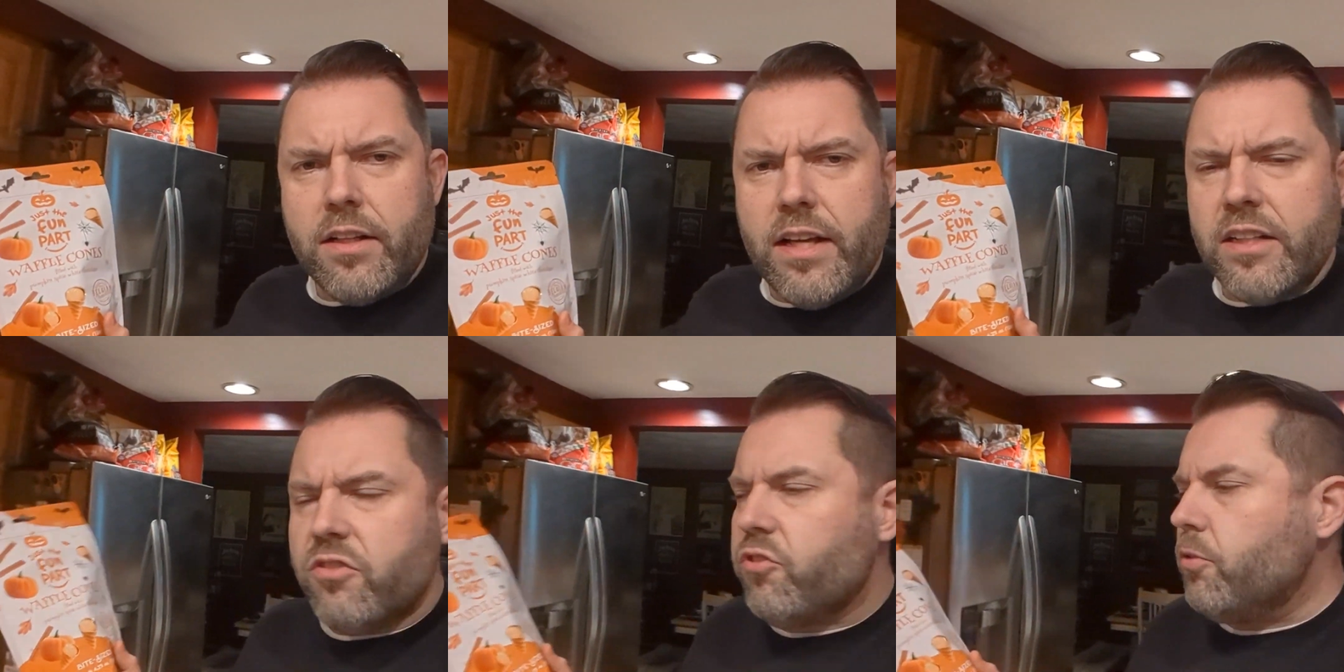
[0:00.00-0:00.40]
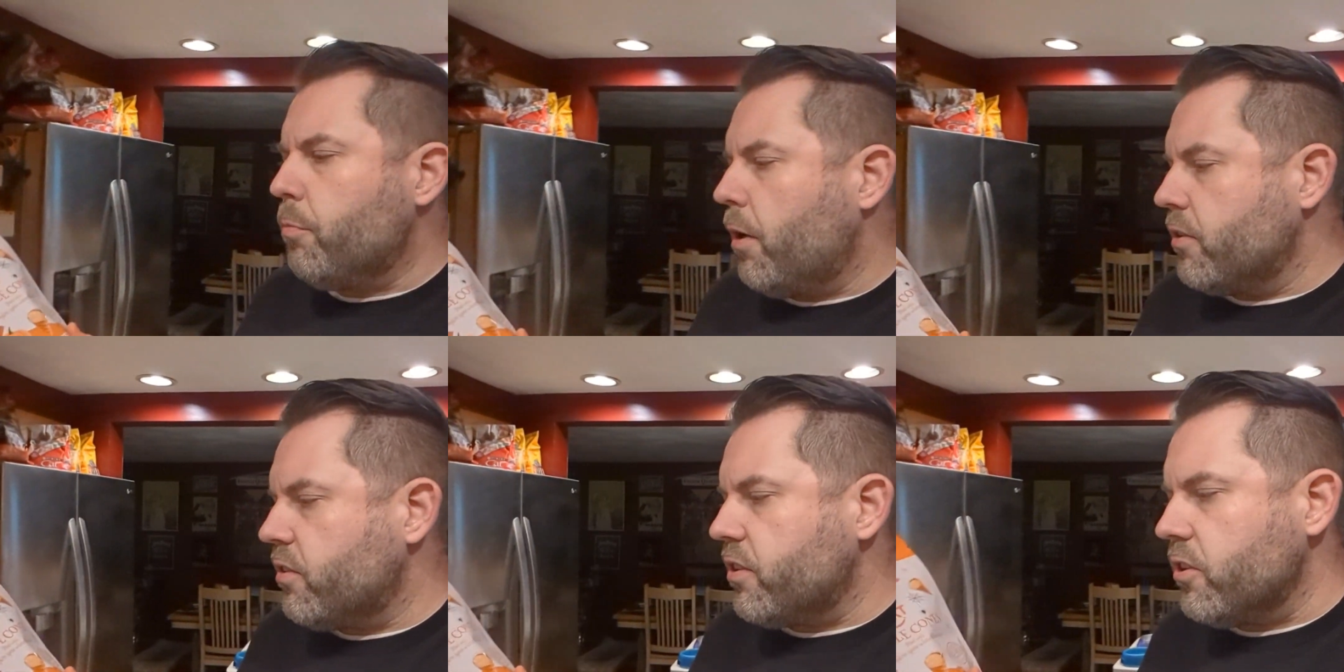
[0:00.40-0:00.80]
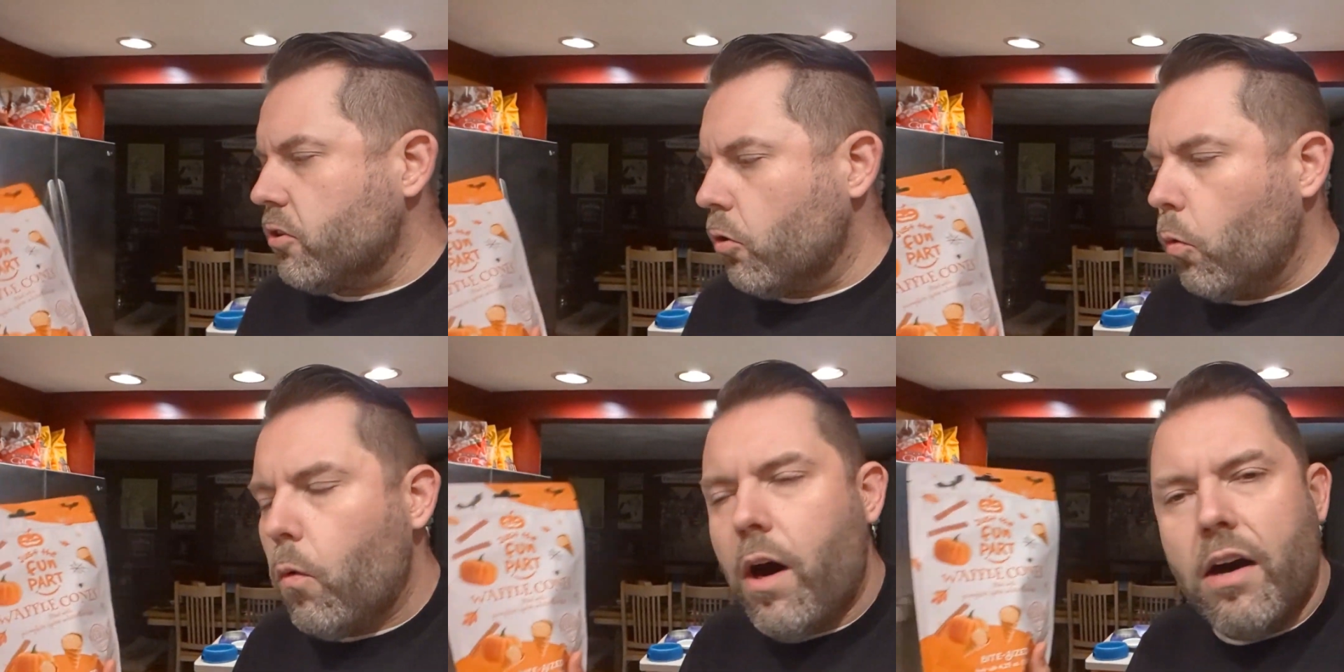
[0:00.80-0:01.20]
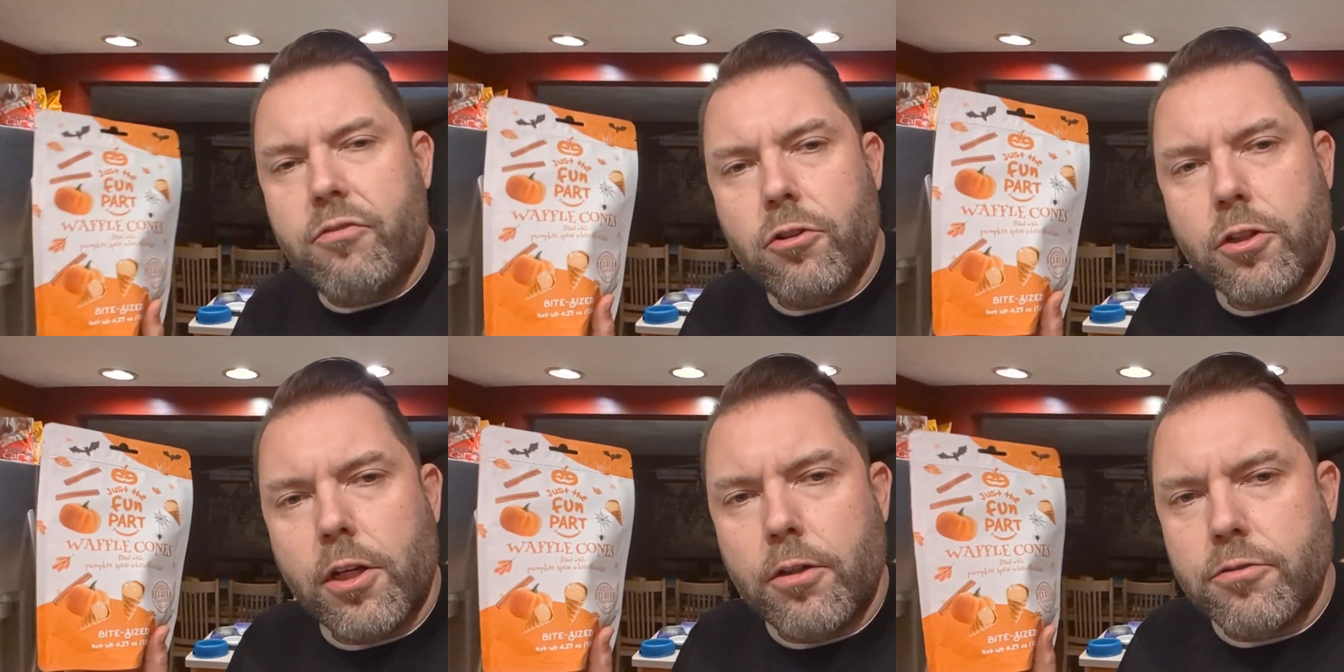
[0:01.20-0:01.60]
last few months, these little
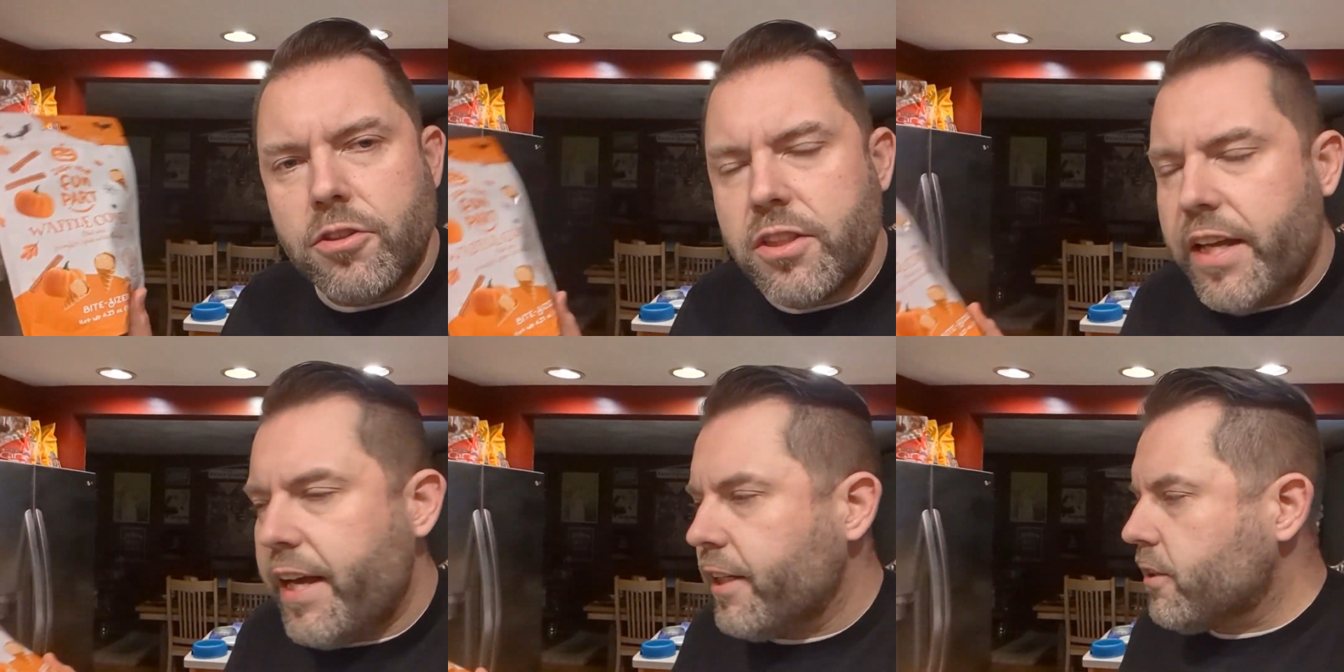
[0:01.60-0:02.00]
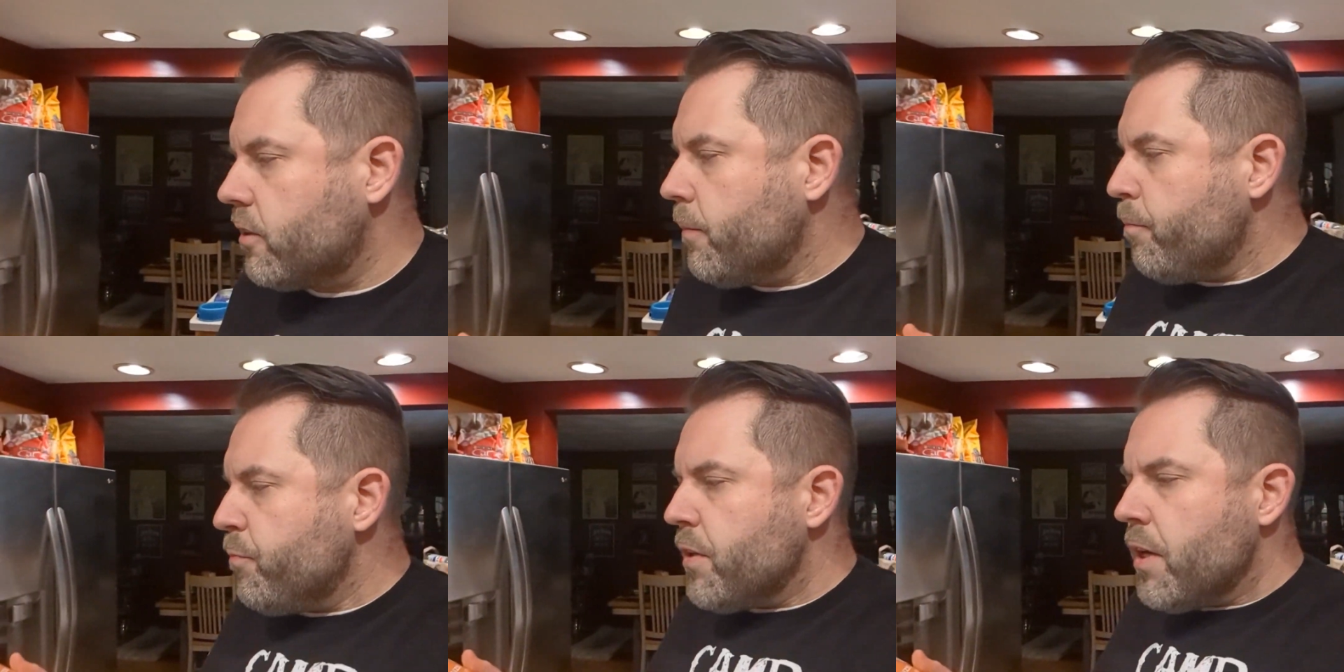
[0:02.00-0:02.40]
waffle cone snacks,